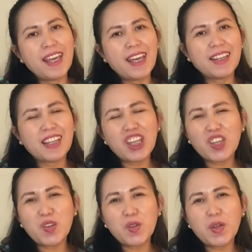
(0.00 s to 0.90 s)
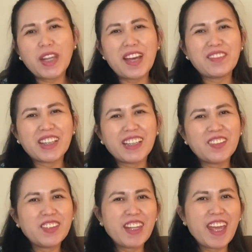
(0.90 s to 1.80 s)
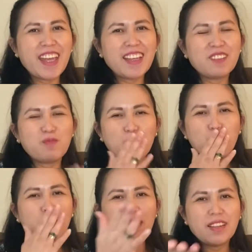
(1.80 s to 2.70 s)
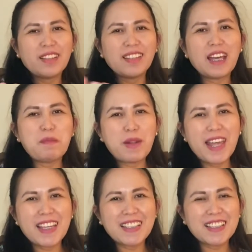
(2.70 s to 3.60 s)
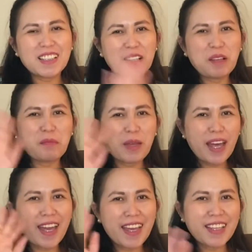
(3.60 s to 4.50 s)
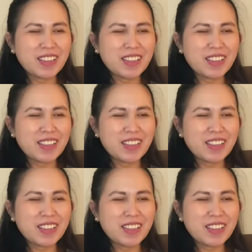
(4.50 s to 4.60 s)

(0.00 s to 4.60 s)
And thank you, and have a good day. God bless. Bye.